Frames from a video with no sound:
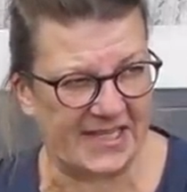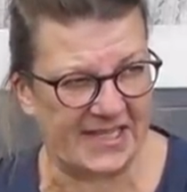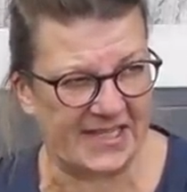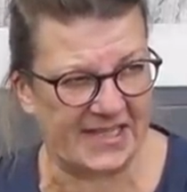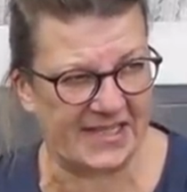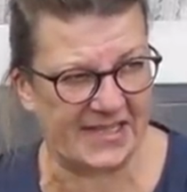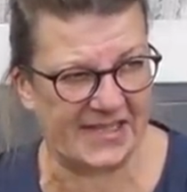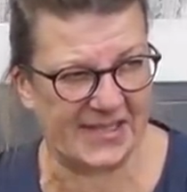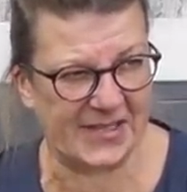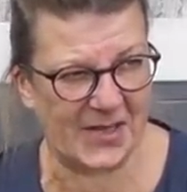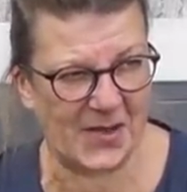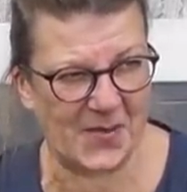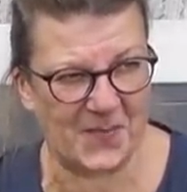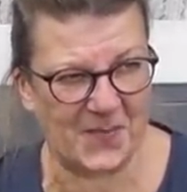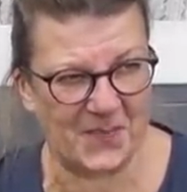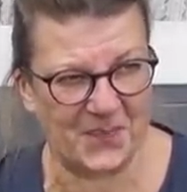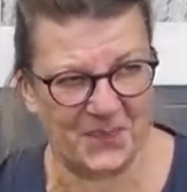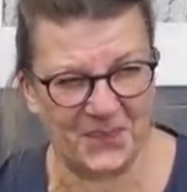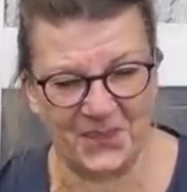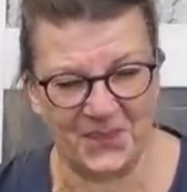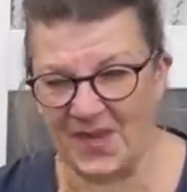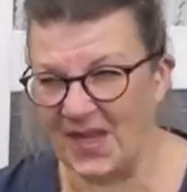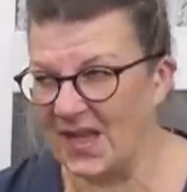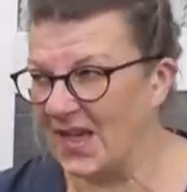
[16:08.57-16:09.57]
It's
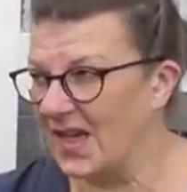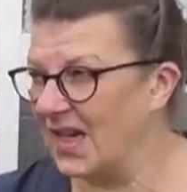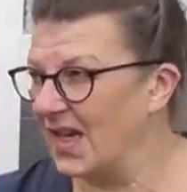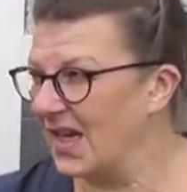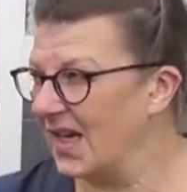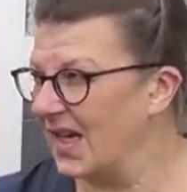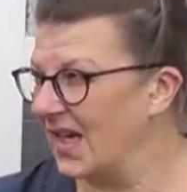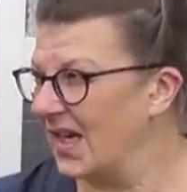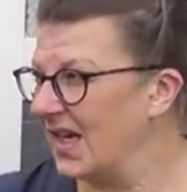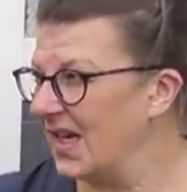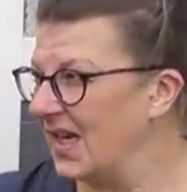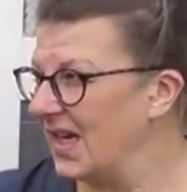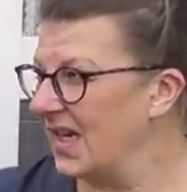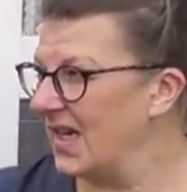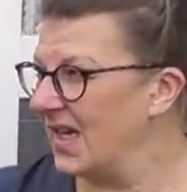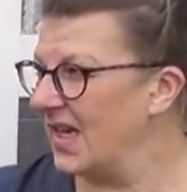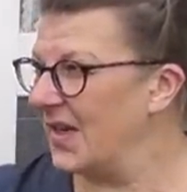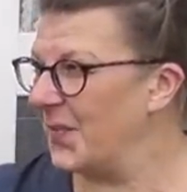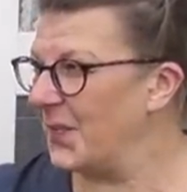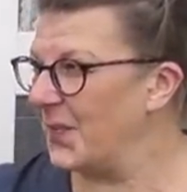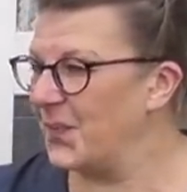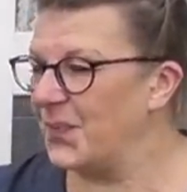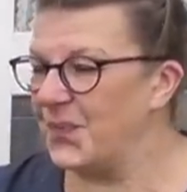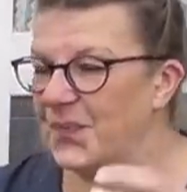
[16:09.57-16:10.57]

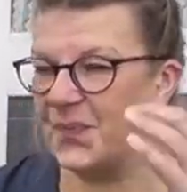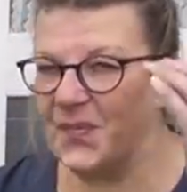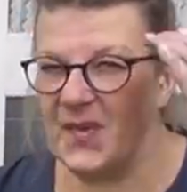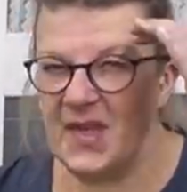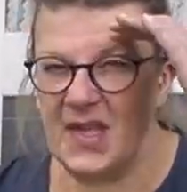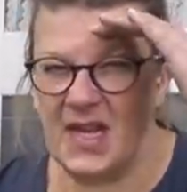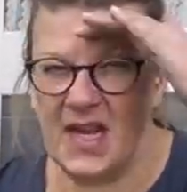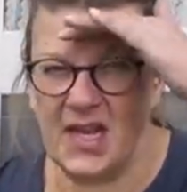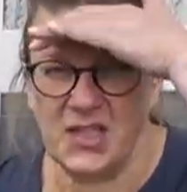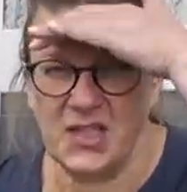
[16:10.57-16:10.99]
it